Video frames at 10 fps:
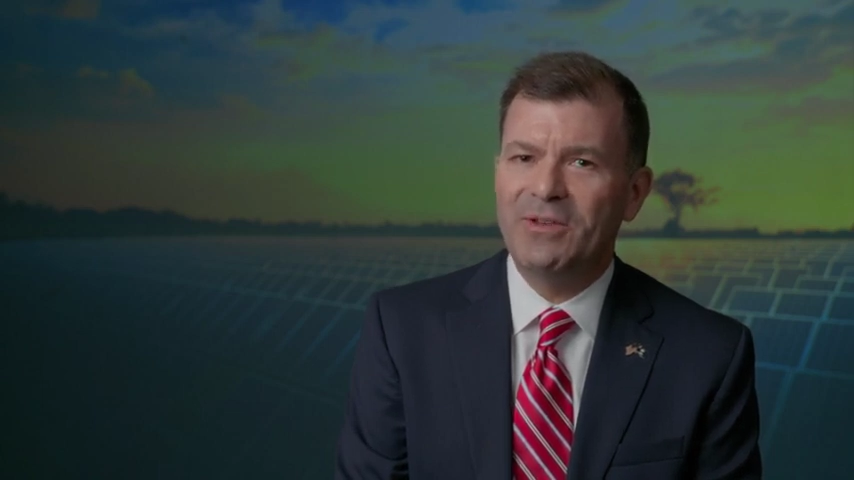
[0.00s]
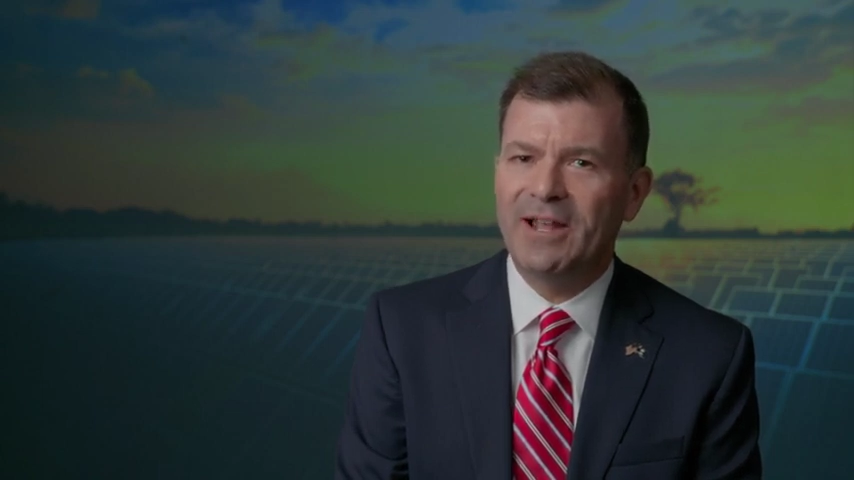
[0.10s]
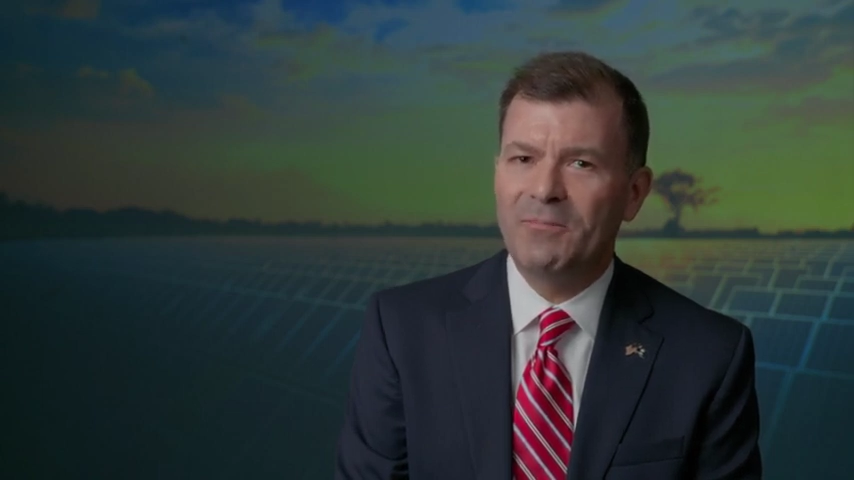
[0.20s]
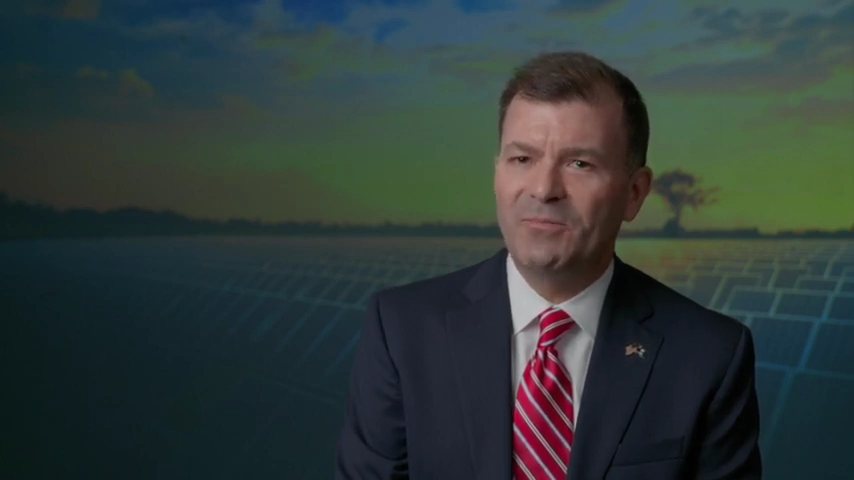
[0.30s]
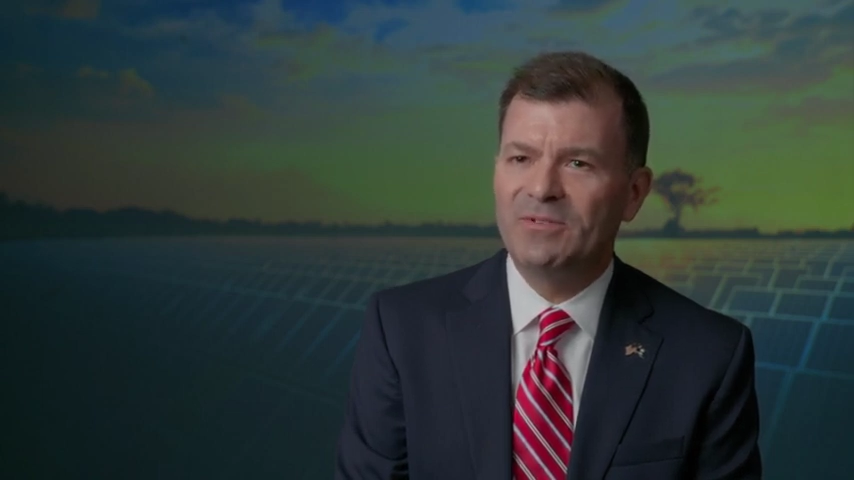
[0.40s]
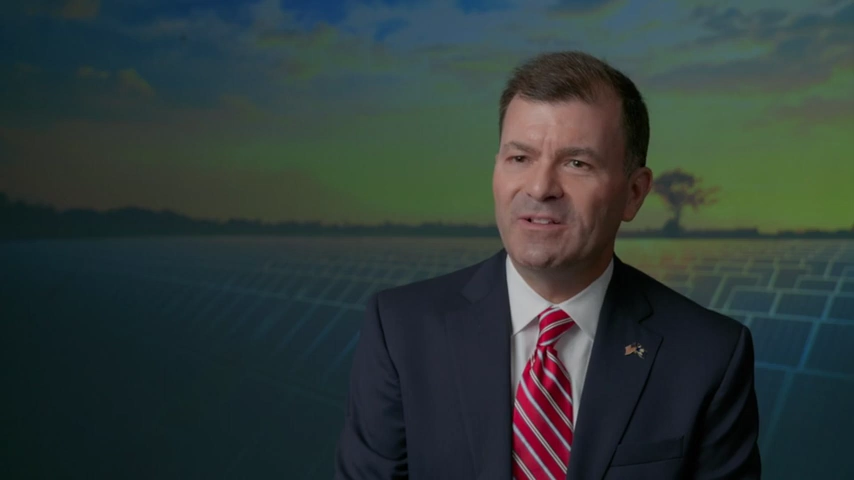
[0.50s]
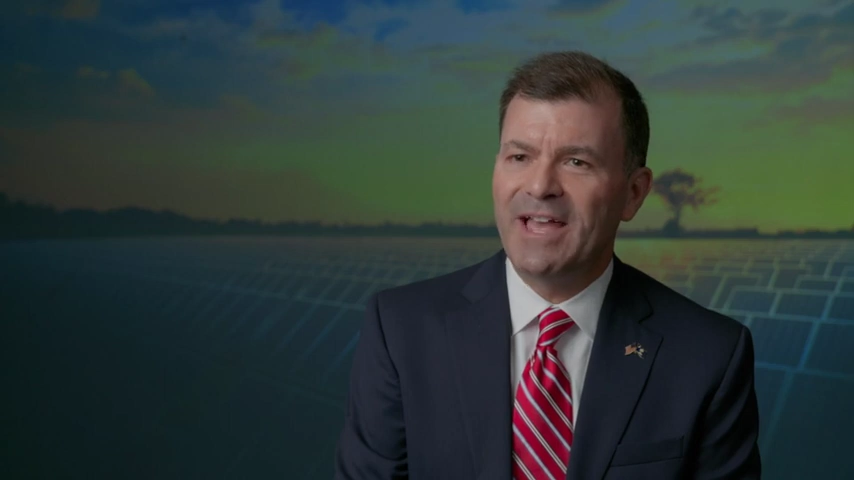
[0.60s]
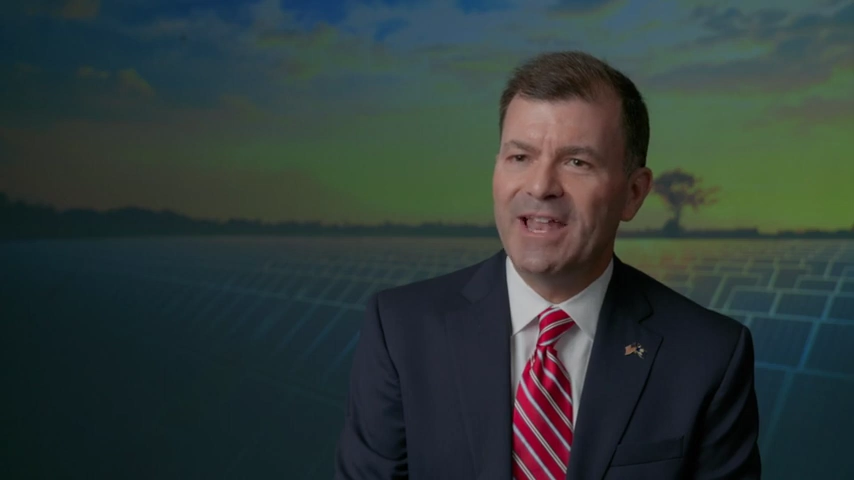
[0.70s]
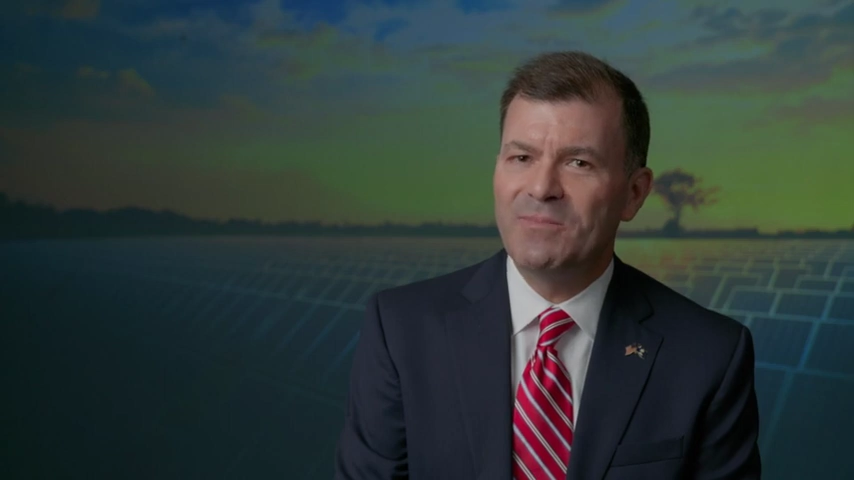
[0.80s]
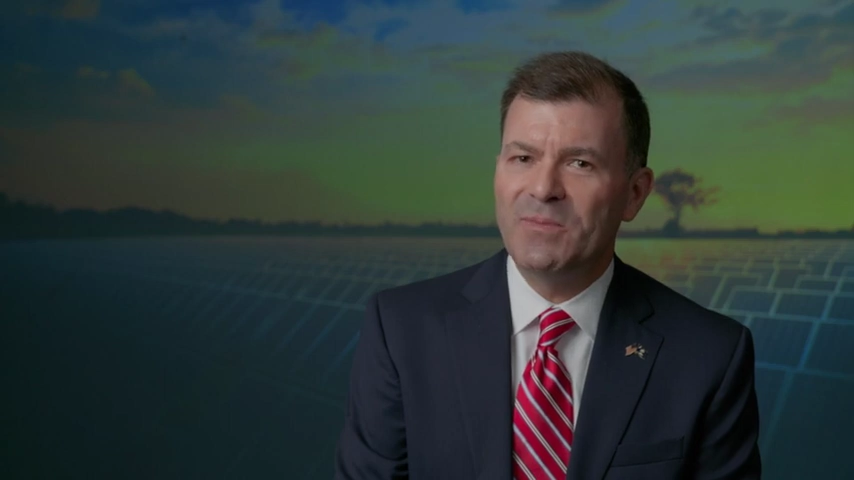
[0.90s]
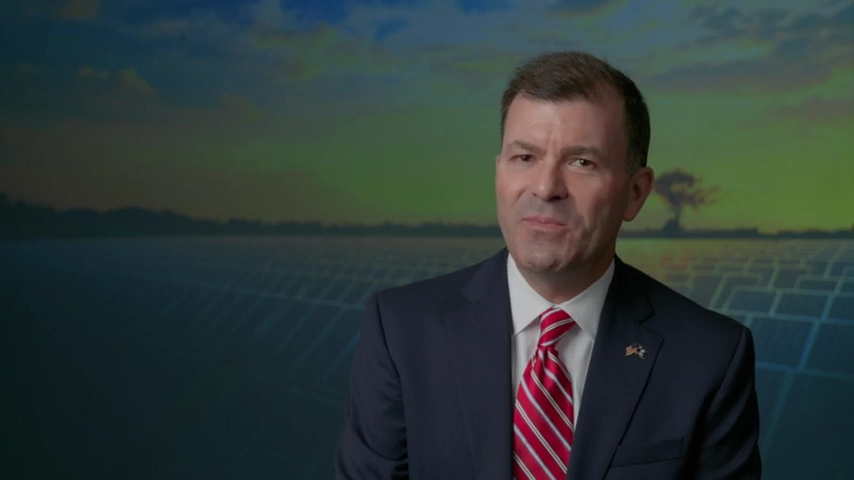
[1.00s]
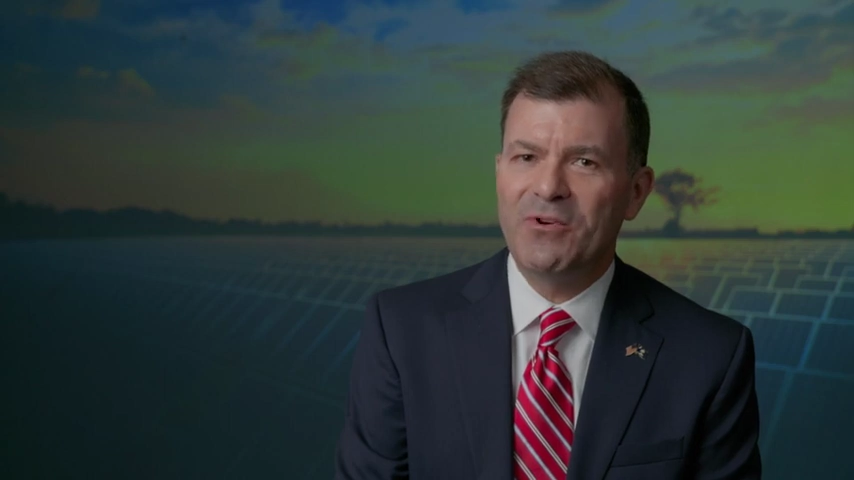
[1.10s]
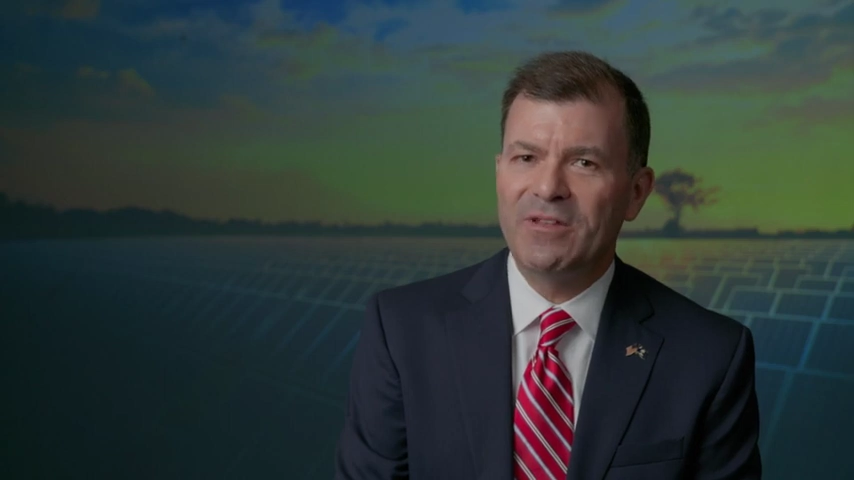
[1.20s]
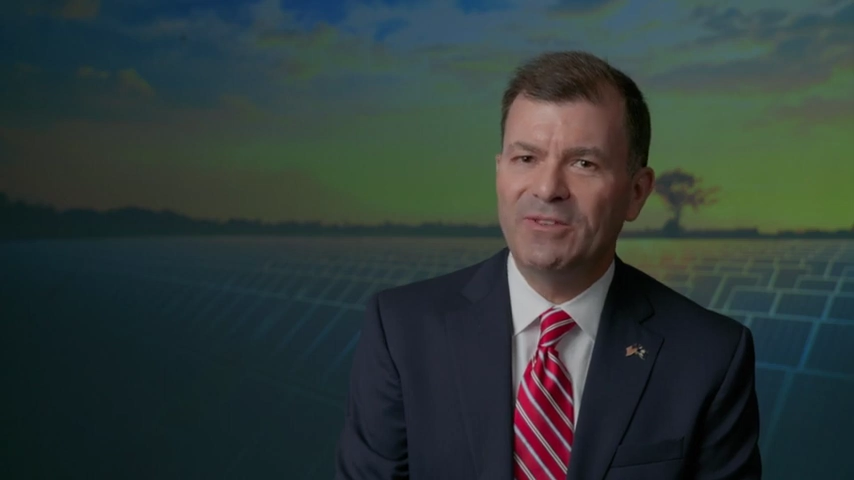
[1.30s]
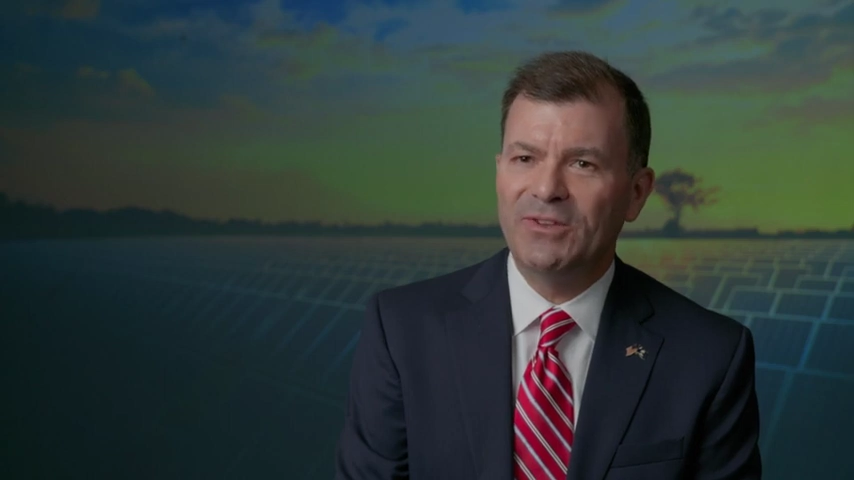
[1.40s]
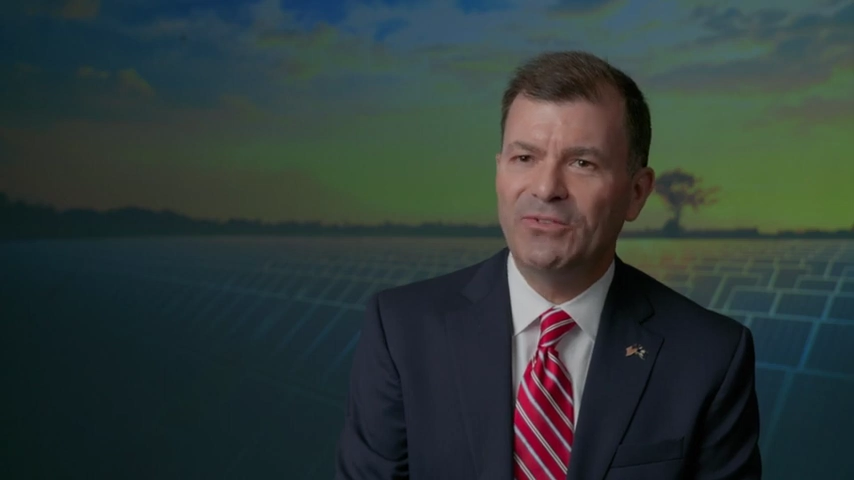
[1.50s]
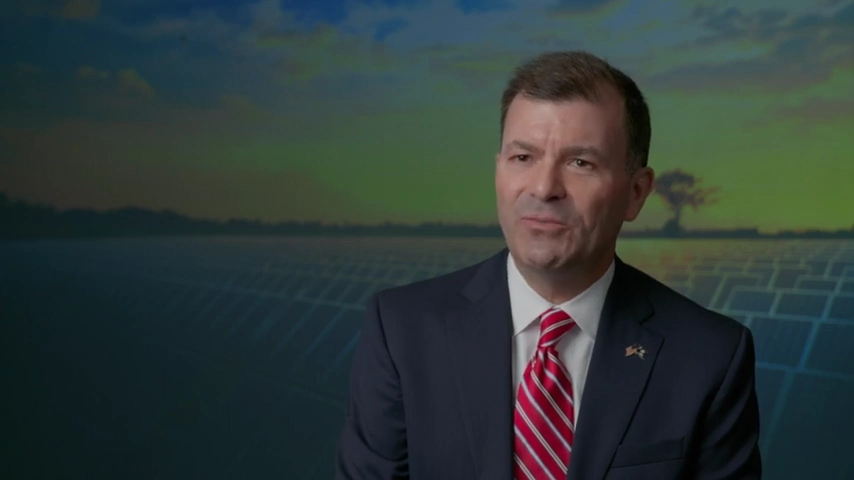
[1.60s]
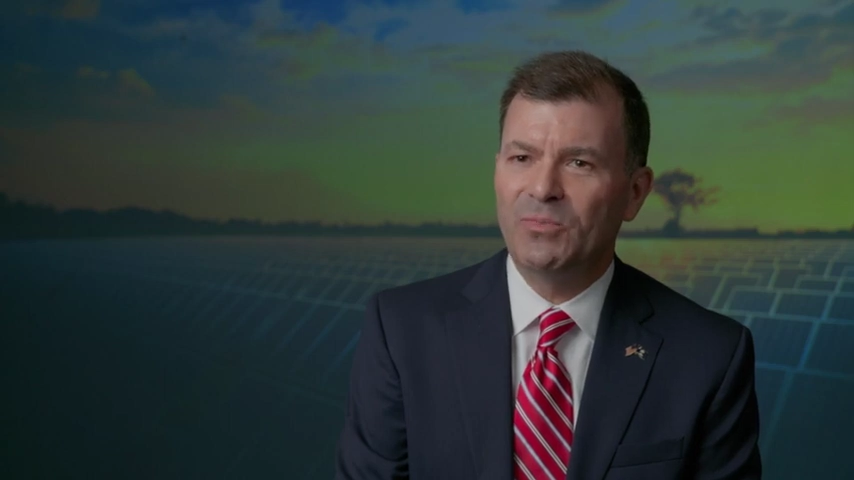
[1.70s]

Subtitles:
and I'm glad to be part of this